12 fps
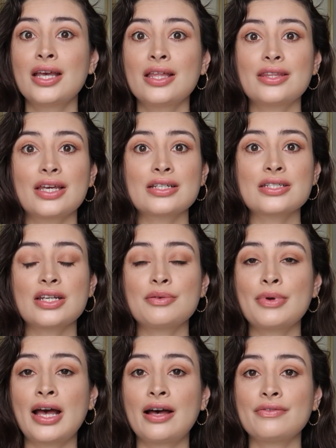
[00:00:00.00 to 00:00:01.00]
they ended
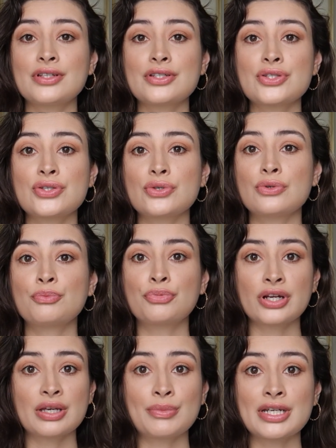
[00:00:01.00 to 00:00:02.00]
up having to
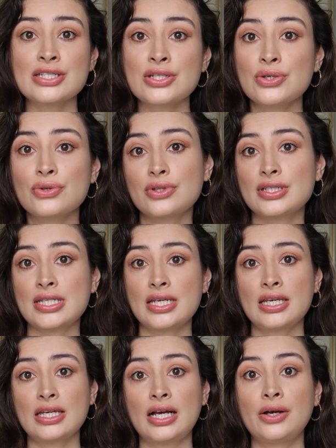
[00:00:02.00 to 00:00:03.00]
break my tooth and
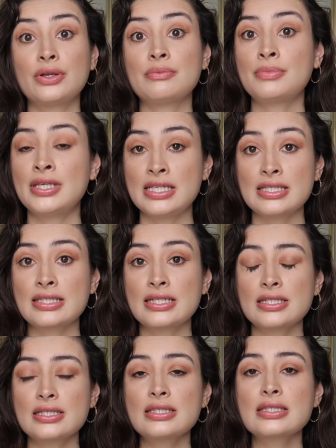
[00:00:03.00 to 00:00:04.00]
take it out in
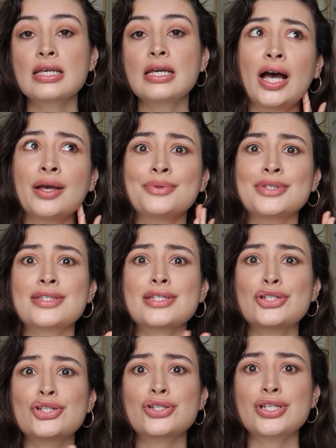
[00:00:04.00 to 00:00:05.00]
pieces. I was
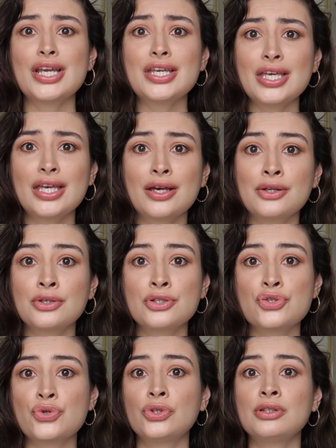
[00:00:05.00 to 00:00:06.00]
shaking
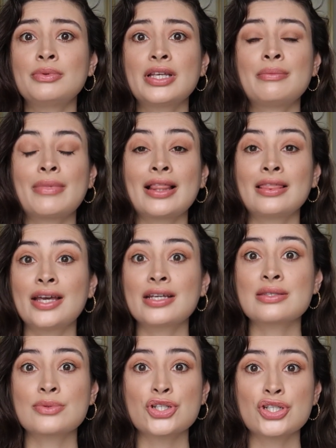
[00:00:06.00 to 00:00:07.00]
uncontrollably. My
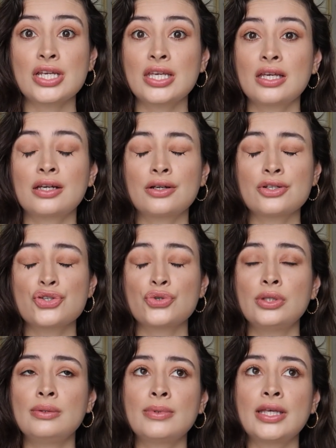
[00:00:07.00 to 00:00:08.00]
legs were shaking
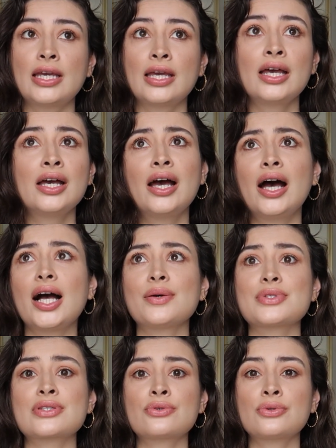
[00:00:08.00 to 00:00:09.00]
uncontrollably. I
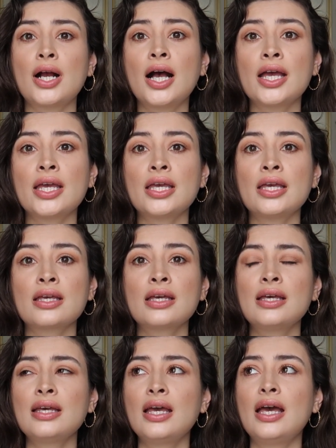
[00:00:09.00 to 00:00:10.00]
was crying
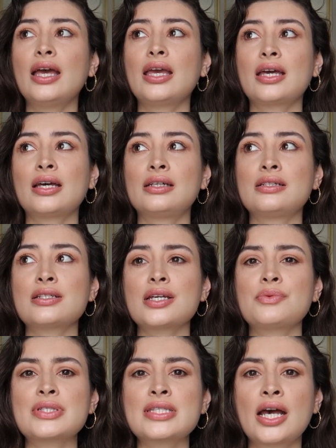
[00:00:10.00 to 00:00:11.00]
and
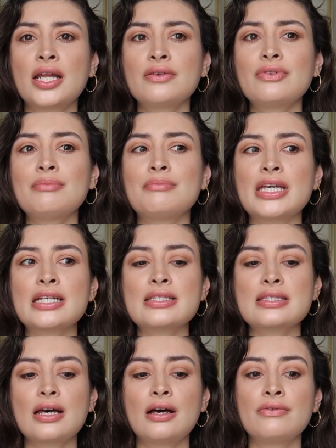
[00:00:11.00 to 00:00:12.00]
it was kind of a
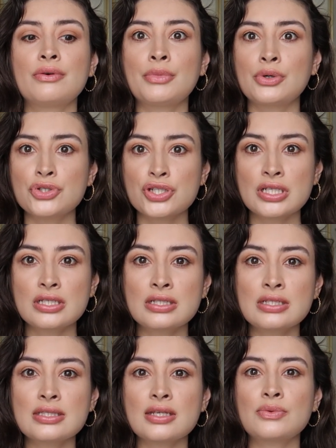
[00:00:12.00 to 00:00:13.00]
mix of
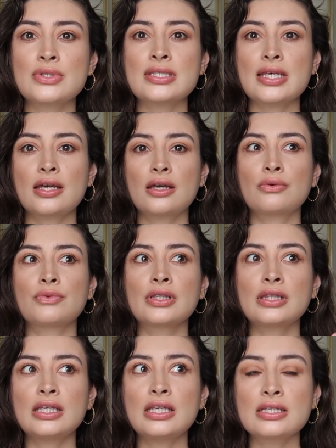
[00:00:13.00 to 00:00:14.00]
emotions. It was like a
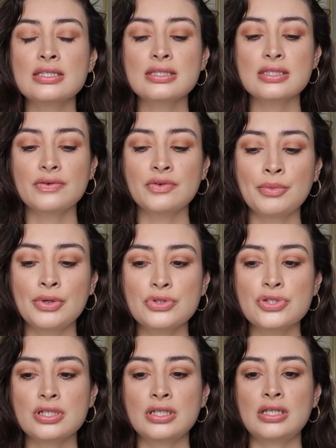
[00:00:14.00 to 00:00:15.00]
release of
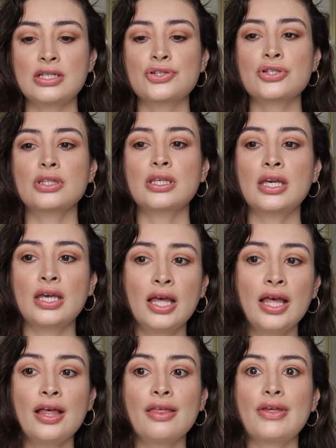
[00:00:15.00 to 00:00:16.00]
emotion initially
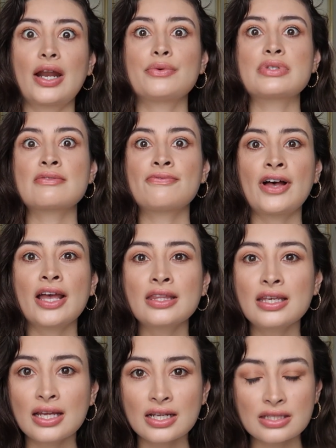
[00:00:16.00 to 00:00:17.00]
that I was
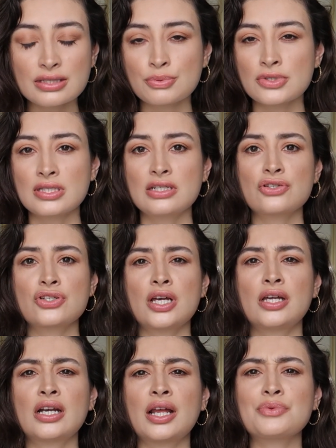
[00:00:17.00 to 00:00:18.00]
finally getting this procedure
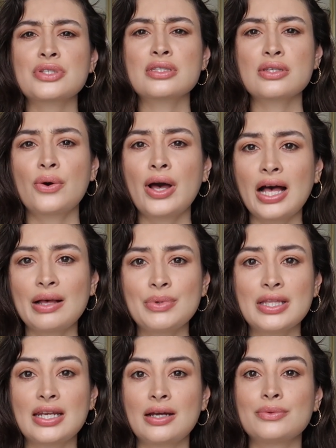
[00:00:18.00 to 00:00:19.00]
done and I was so
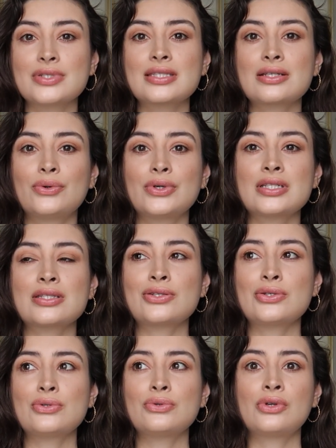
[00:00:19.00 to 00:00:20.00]
happy that I was going
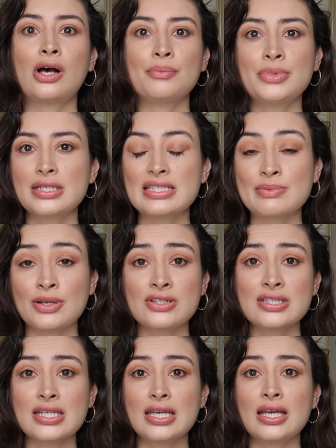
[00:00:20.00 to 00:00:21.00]
to not be
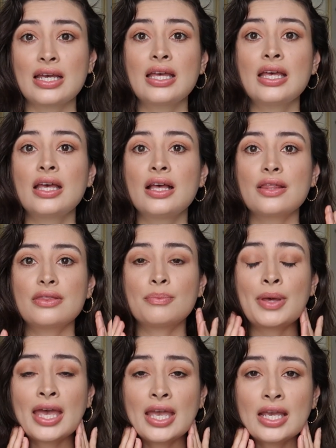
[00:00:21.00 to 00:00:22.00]
experiencing the
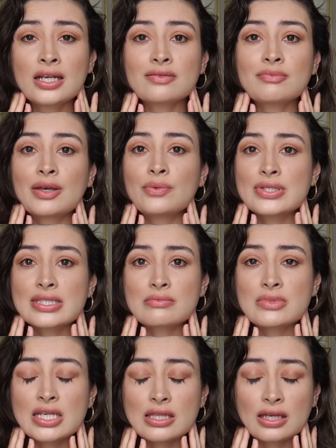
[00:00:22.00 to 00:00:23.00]
pain of my
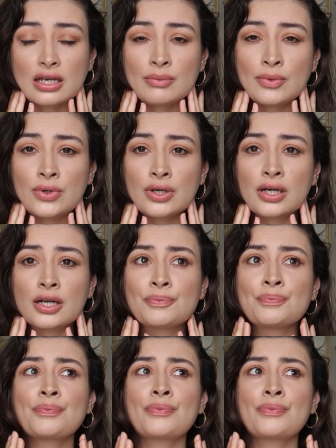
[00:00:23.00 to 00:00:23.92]
wisdom teeth anymore.